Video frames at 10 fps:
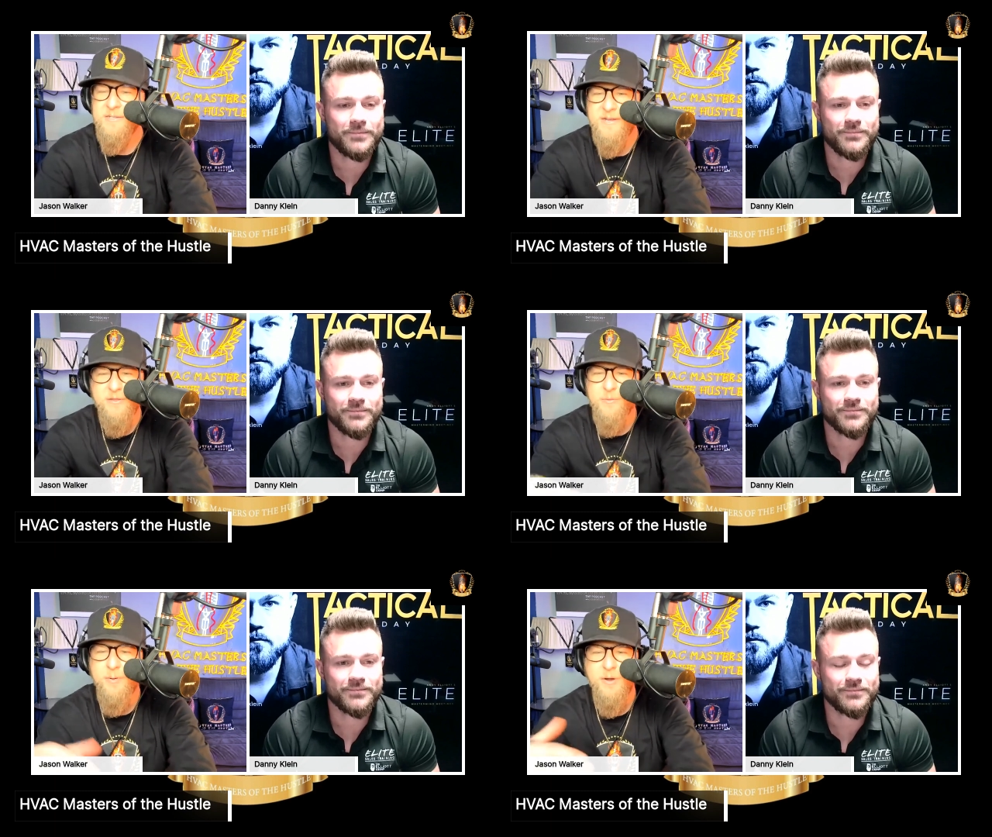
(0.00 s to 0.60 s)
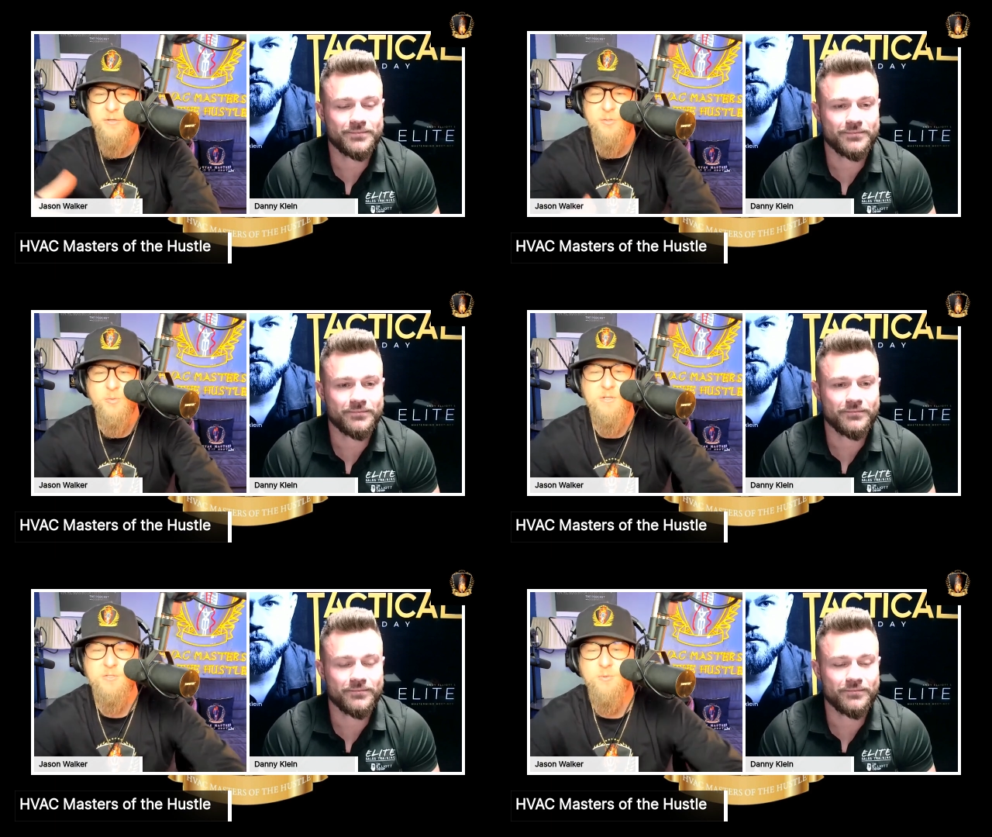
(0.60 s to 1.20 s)
Speaker 1: it out of the park
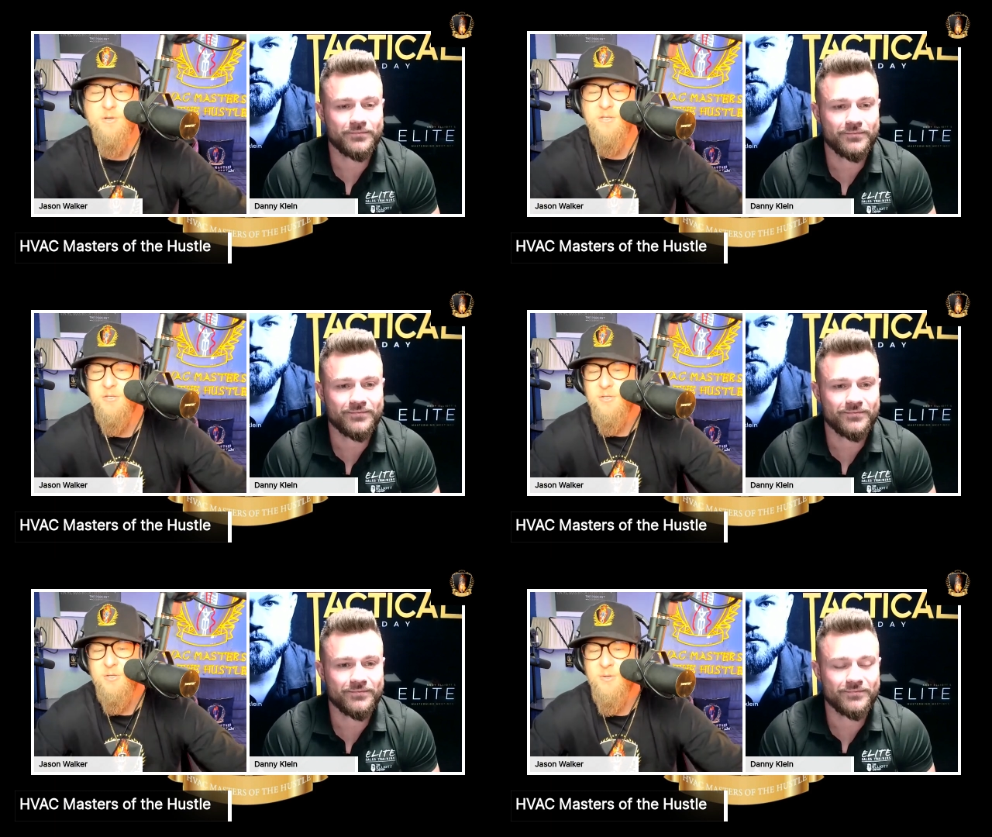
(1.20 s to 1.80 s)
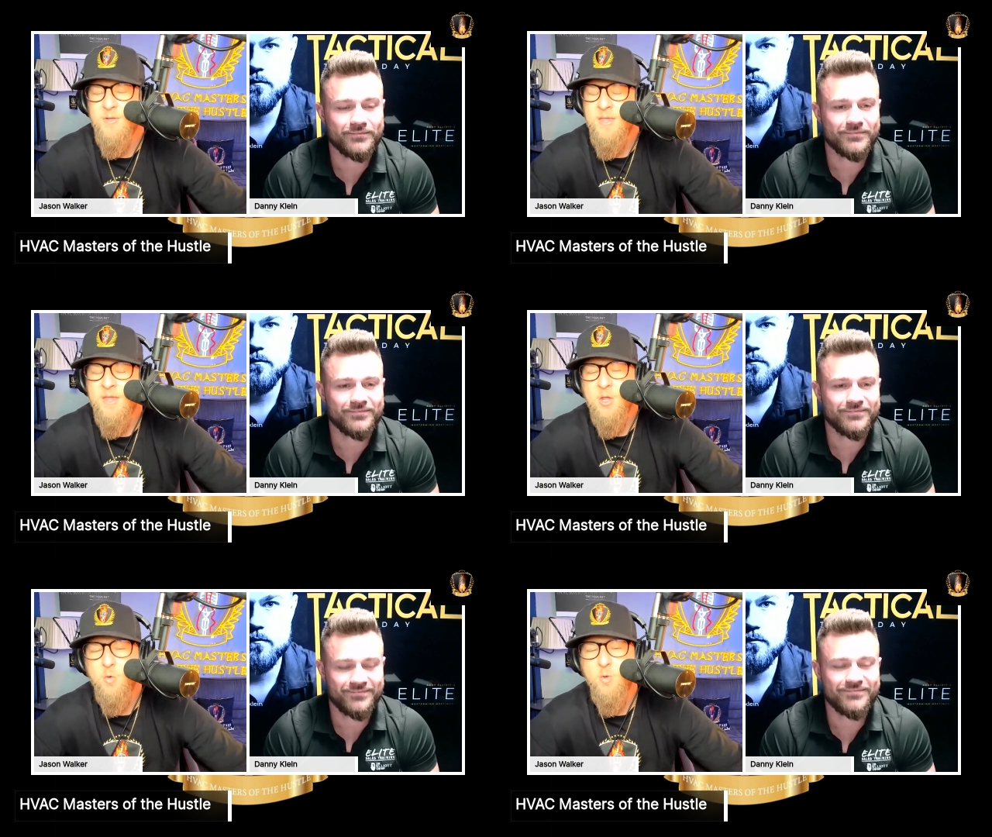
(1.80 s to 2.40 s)
2022.
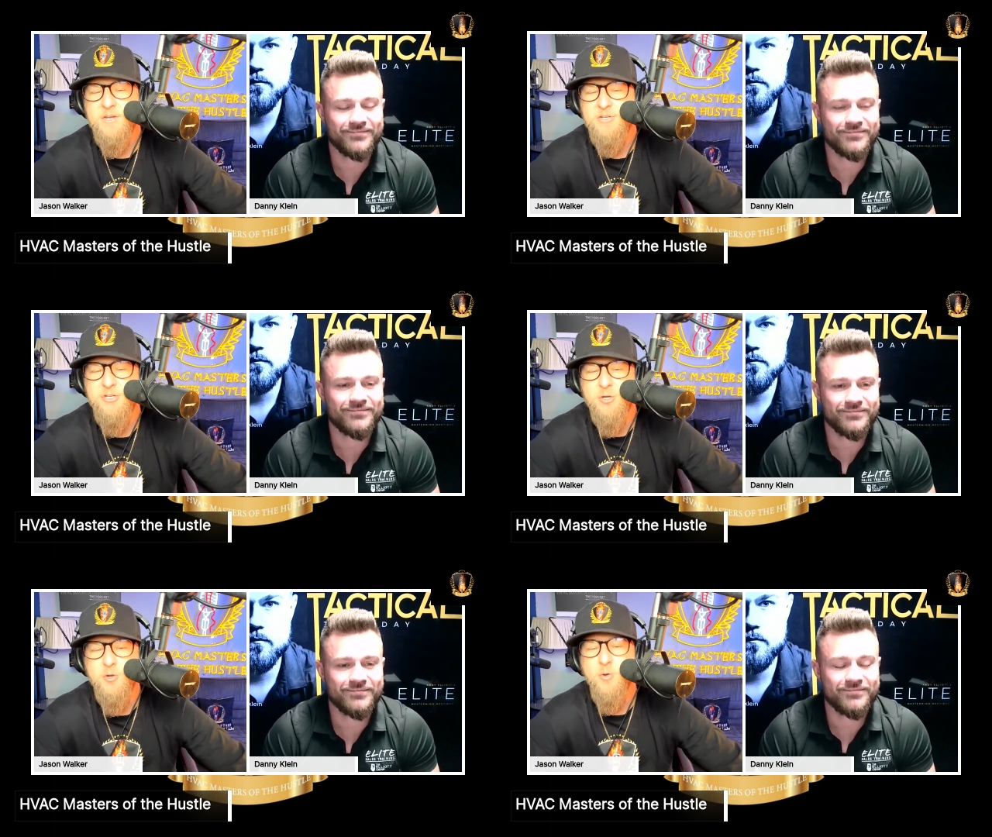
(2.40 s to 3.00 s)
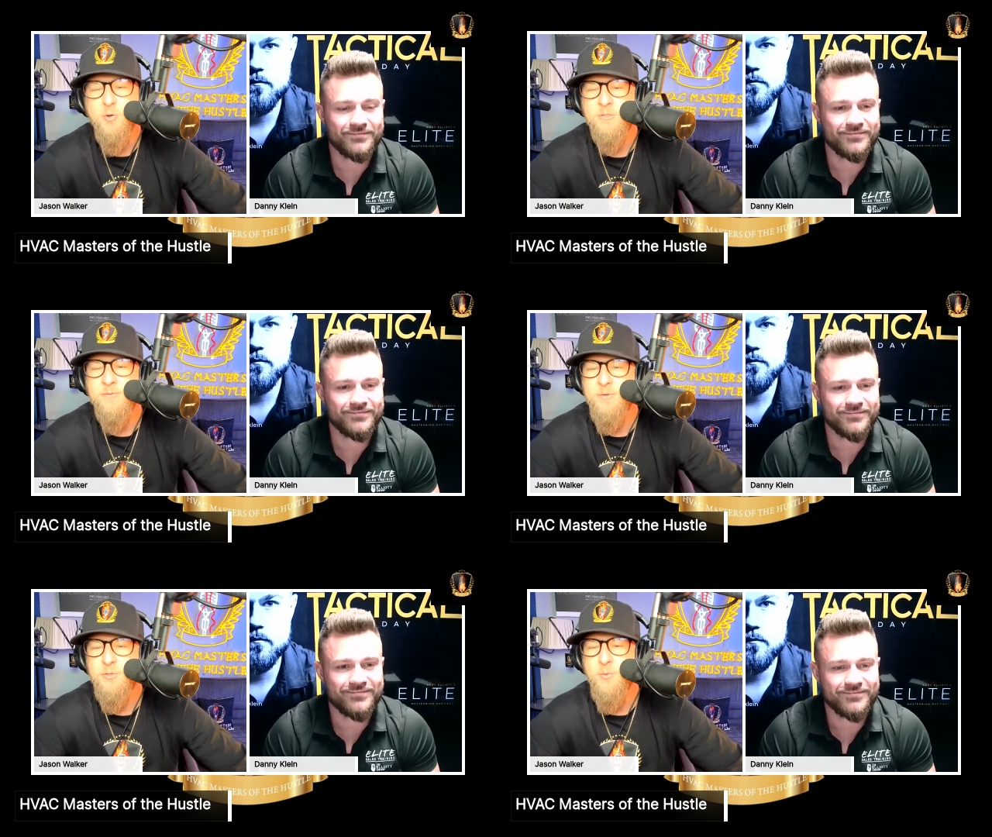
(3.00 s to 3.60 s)
What is your goals
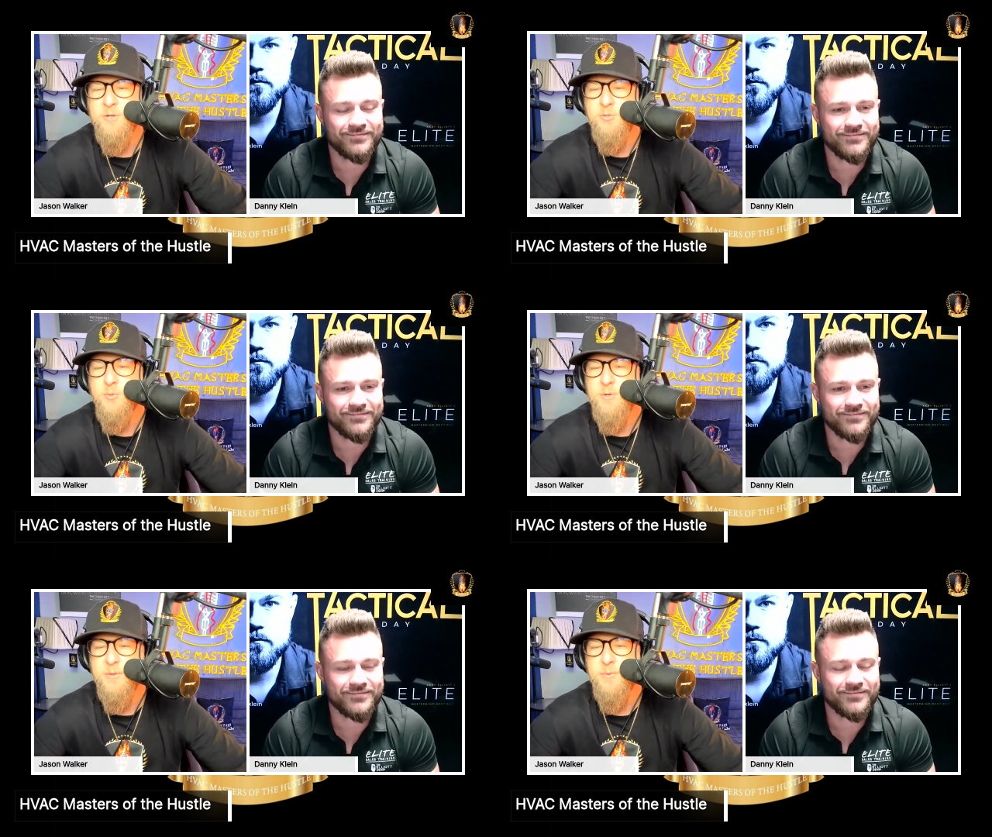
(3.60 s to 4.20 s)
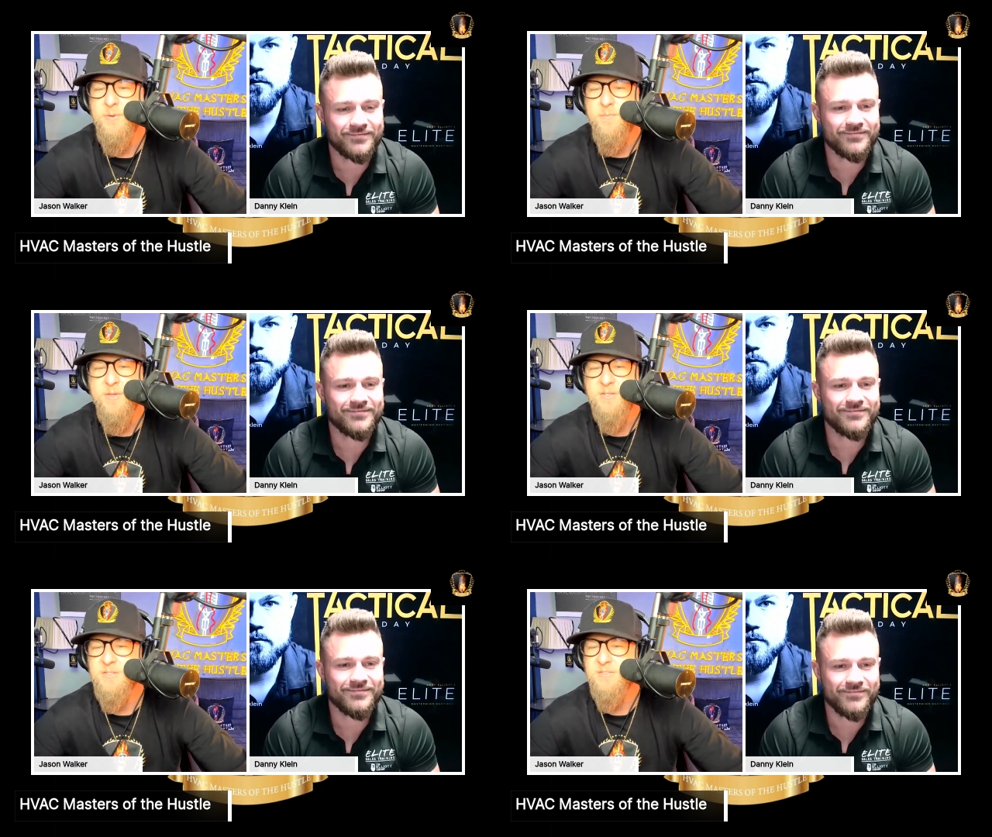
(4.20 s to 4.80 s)
for 2023
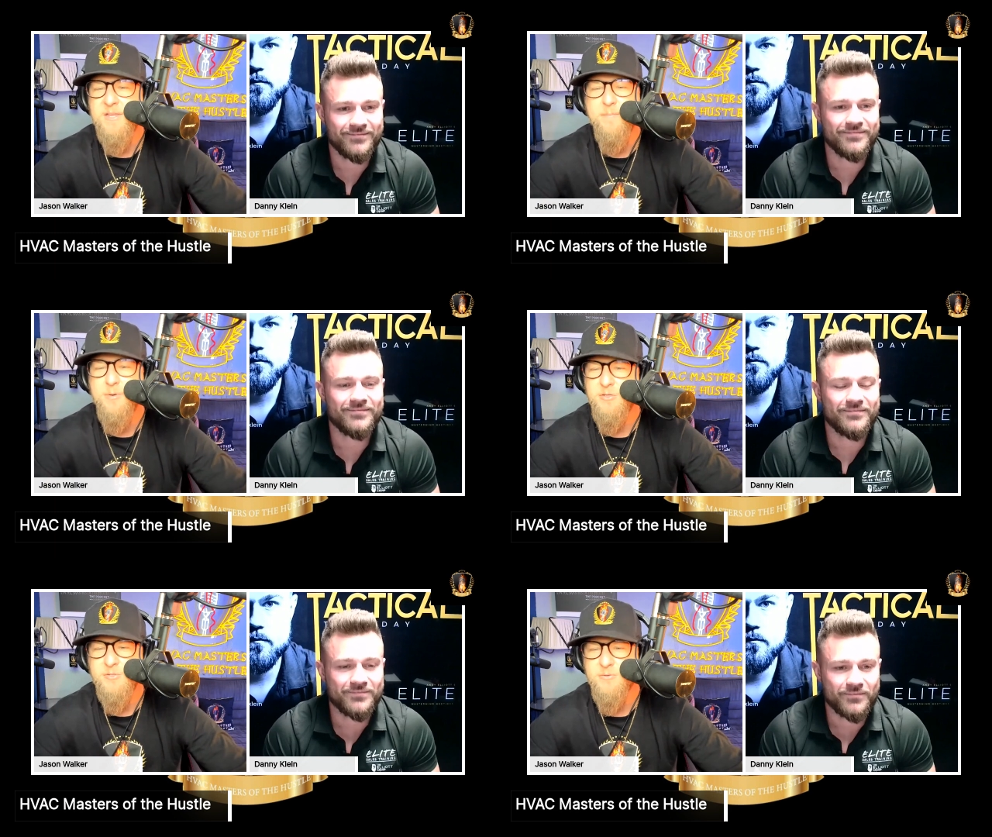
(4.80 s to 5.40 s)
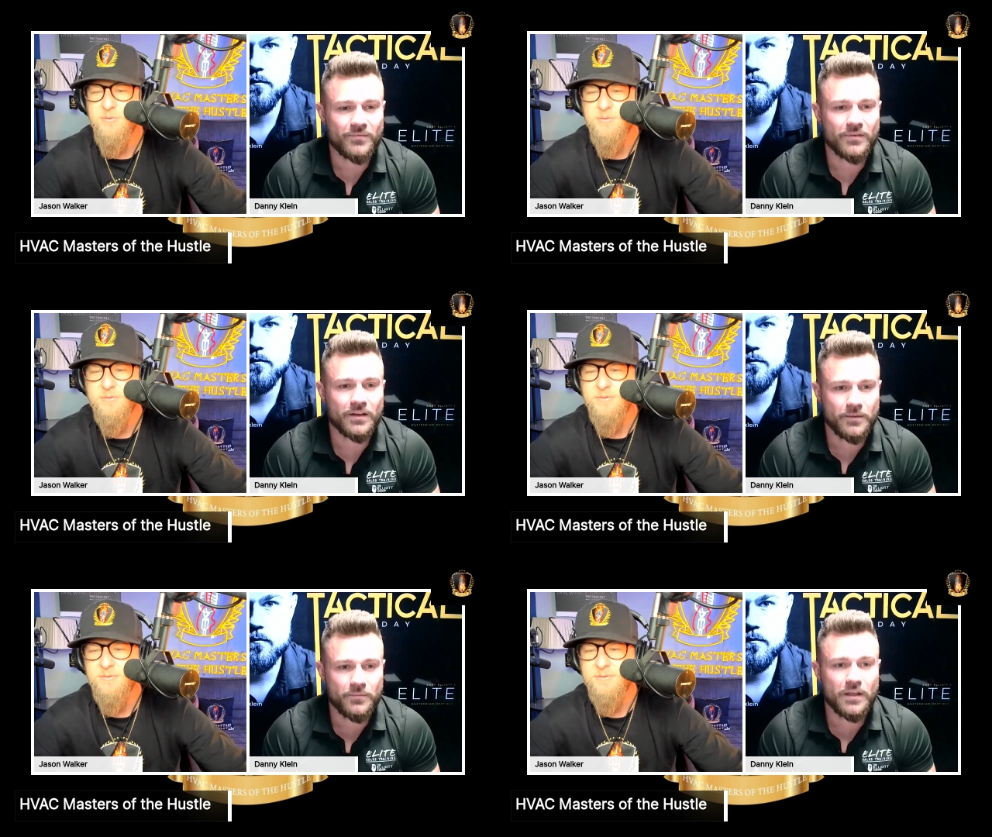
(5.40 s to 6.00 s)
business and personal?
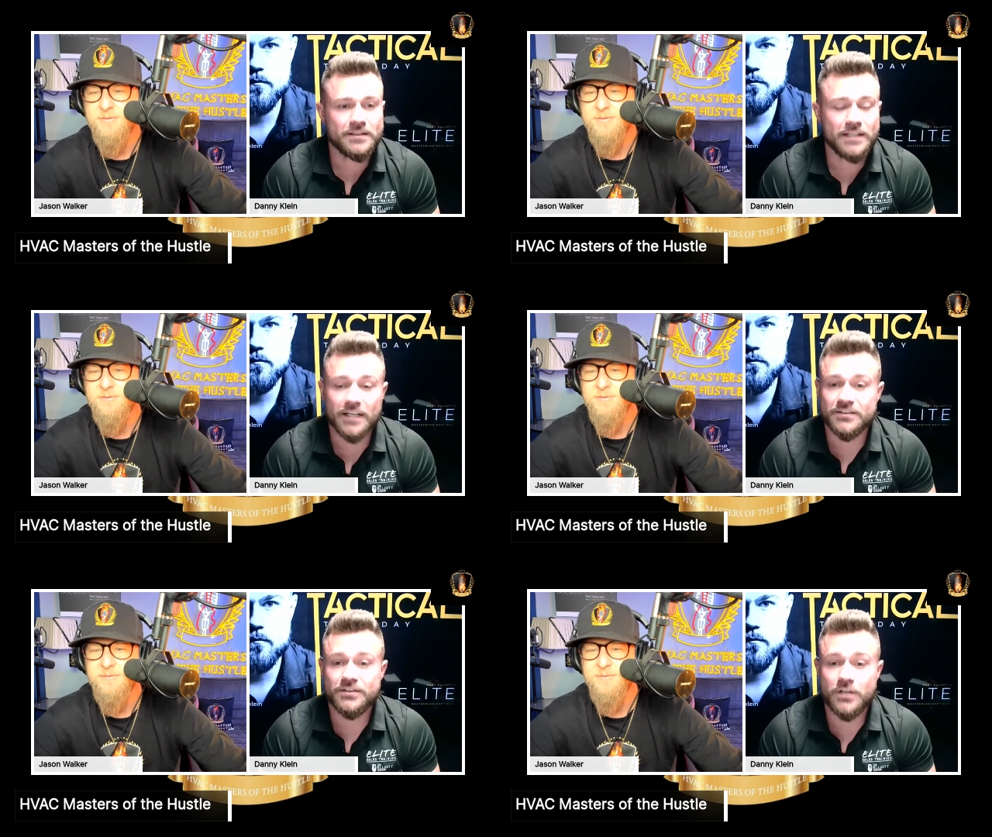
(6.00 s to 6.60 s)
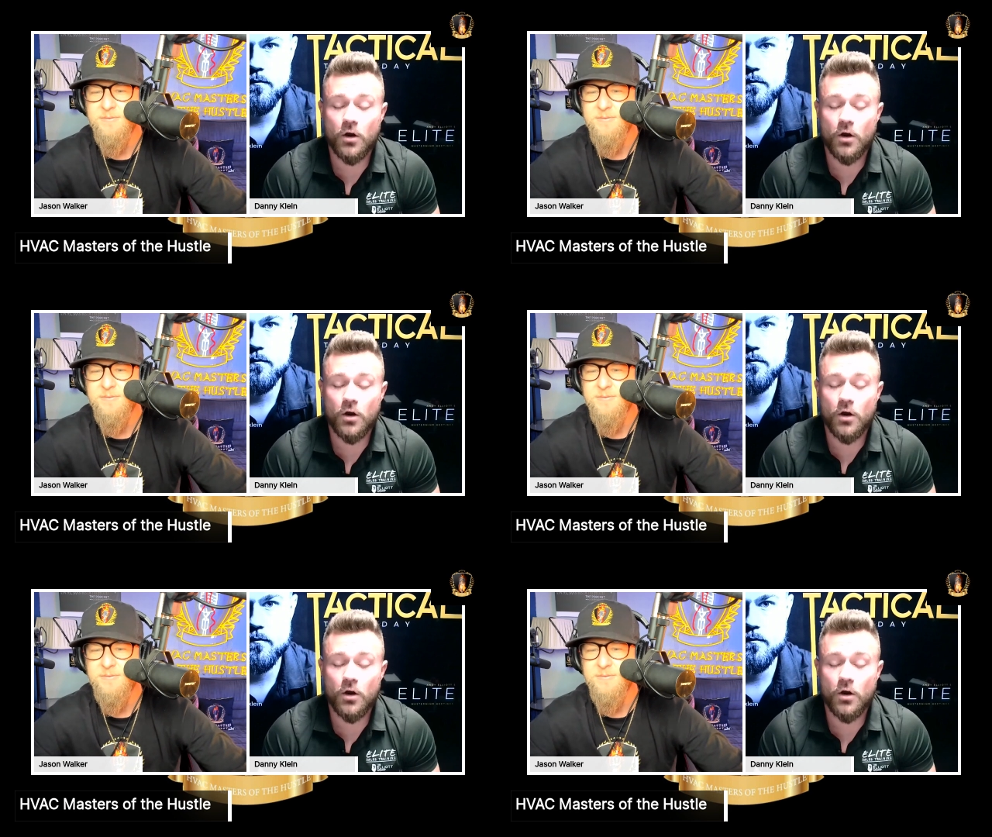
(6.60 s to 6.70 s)
Speaker 2: Yes. So